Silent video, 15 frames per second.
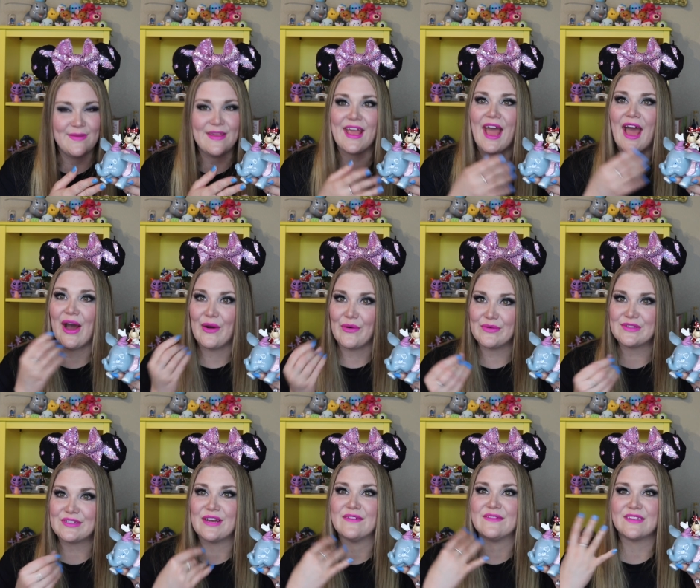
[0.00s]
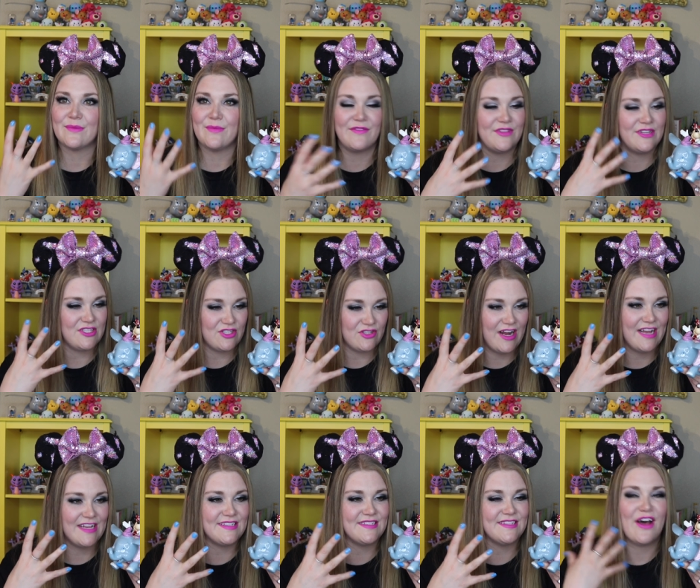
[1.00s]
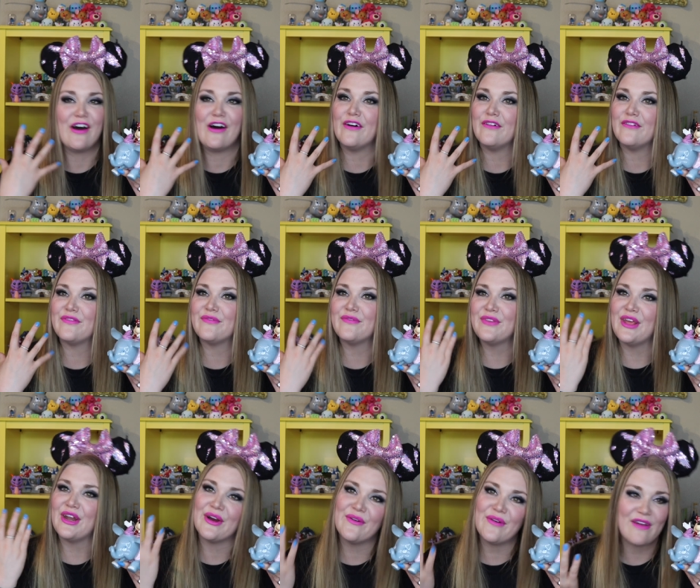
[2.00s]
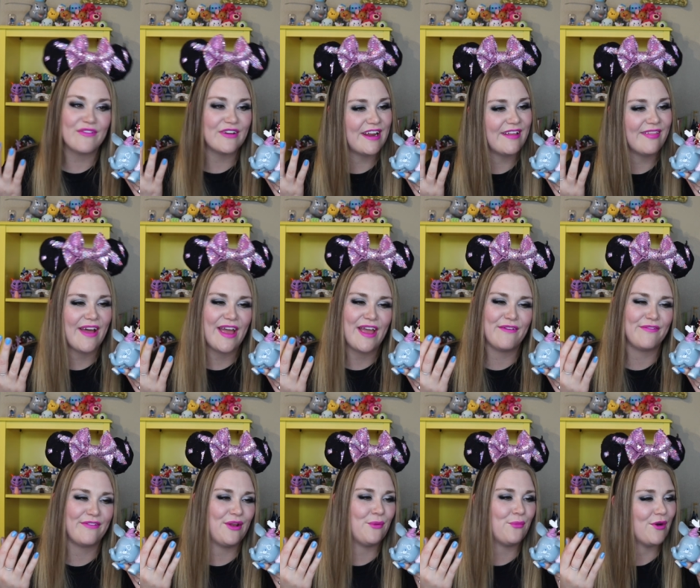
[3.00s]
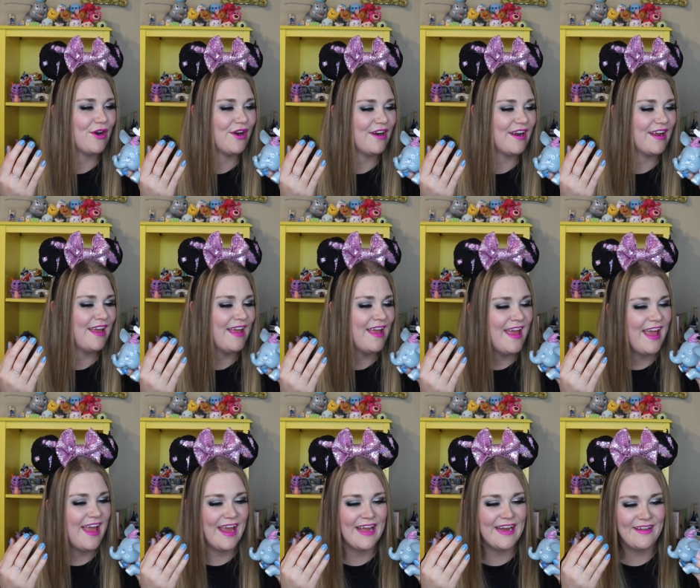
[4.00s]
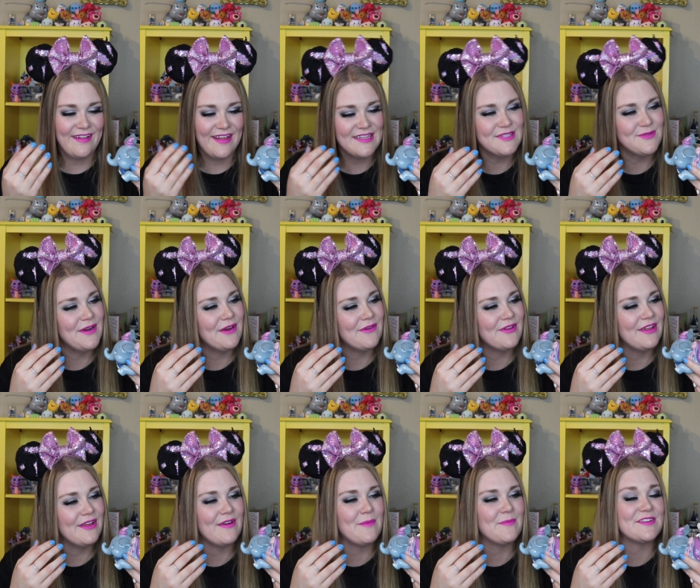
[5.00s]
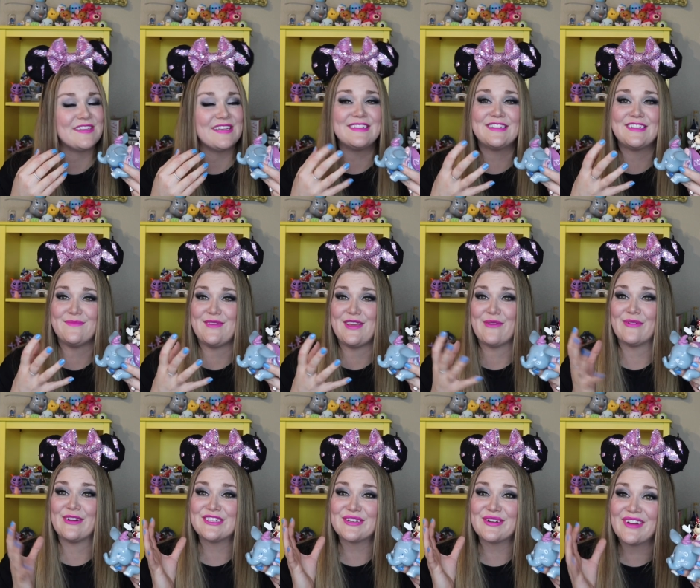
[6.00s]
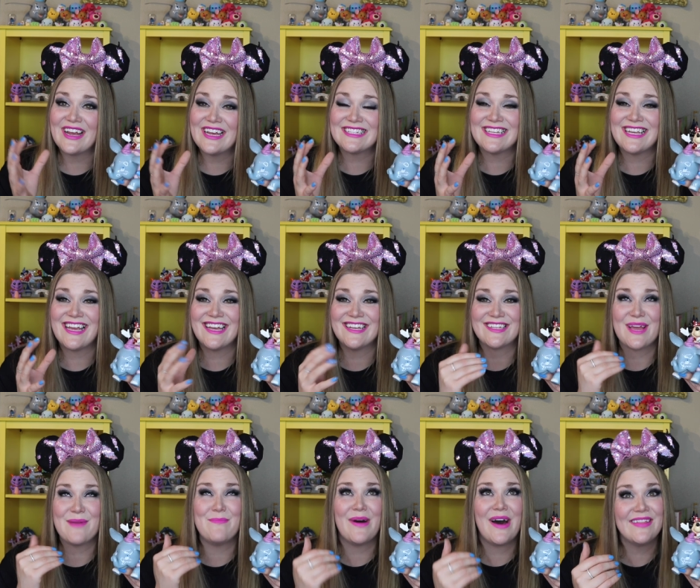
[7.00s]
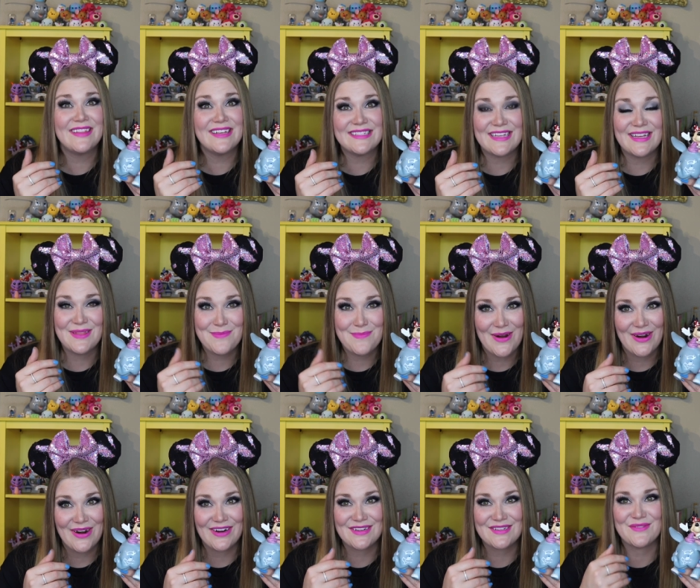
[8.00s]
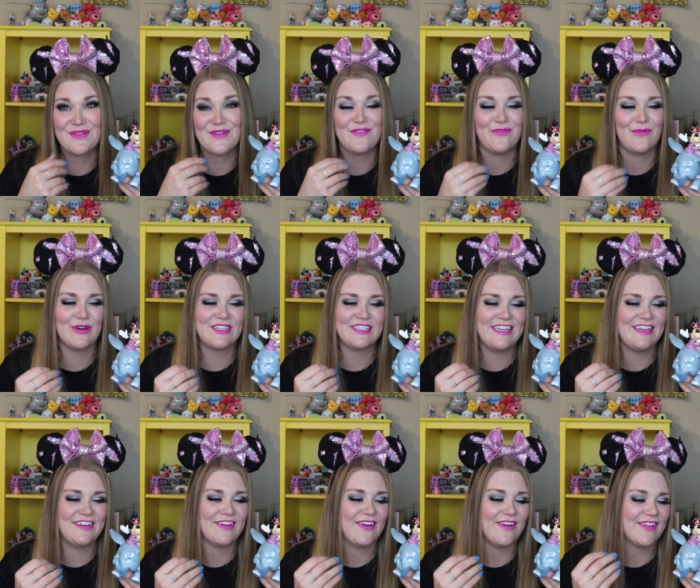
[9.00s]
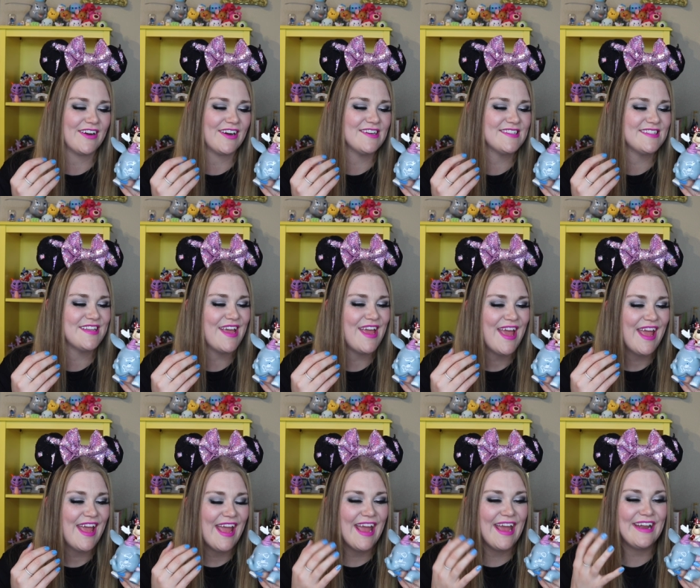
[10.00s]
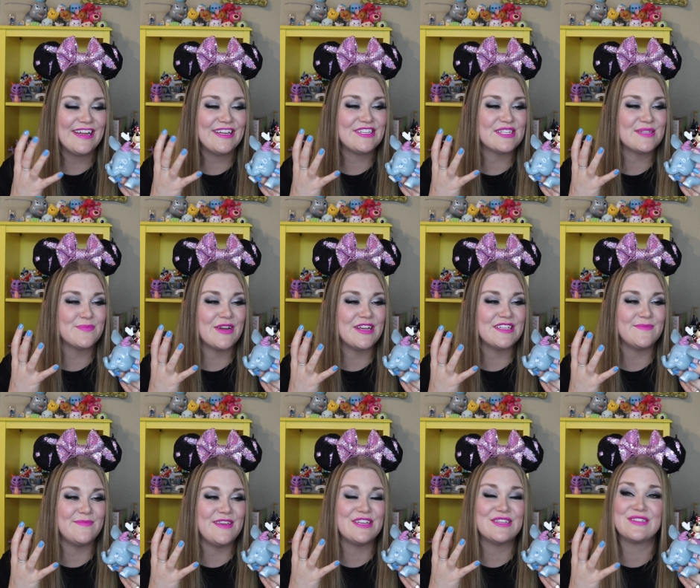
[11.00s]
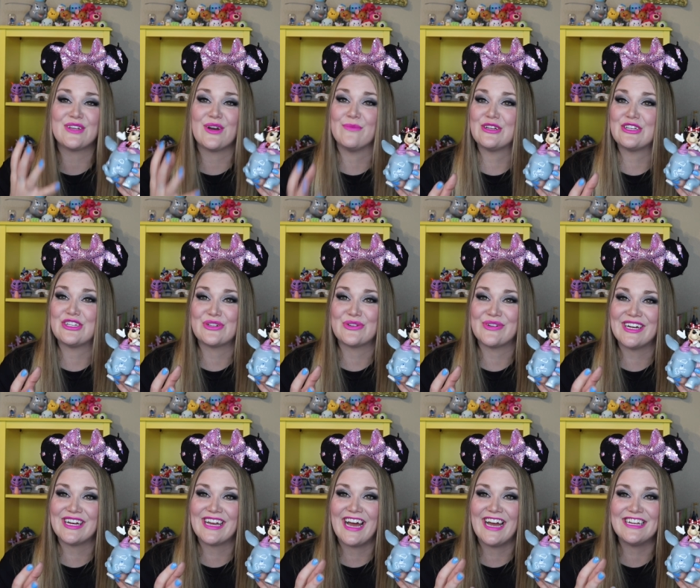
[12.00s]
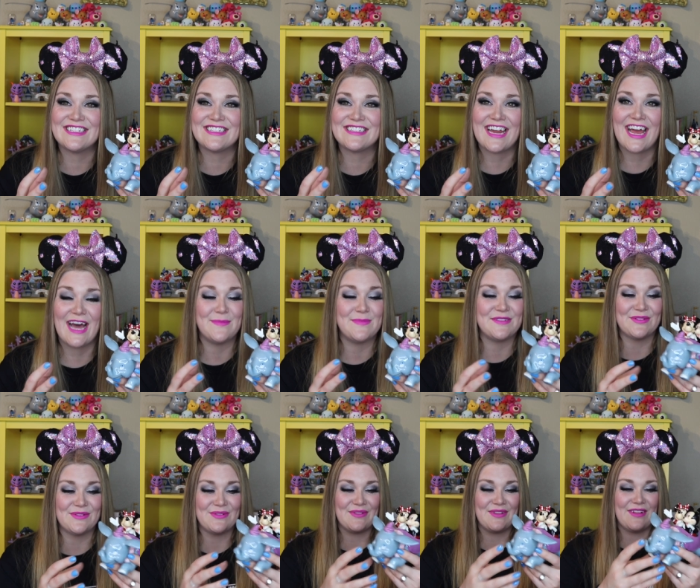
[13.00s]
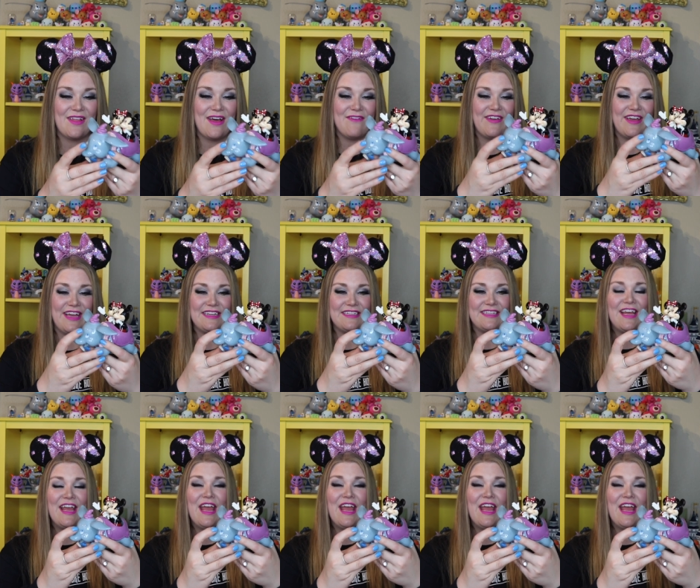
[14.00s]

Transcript: me out of some of the stress of, you know, everyday life and work. And that's what it really represents to me. What's crazy is I bought this in the parks for $14. And it just brings me so much joy. I just absolutely love it.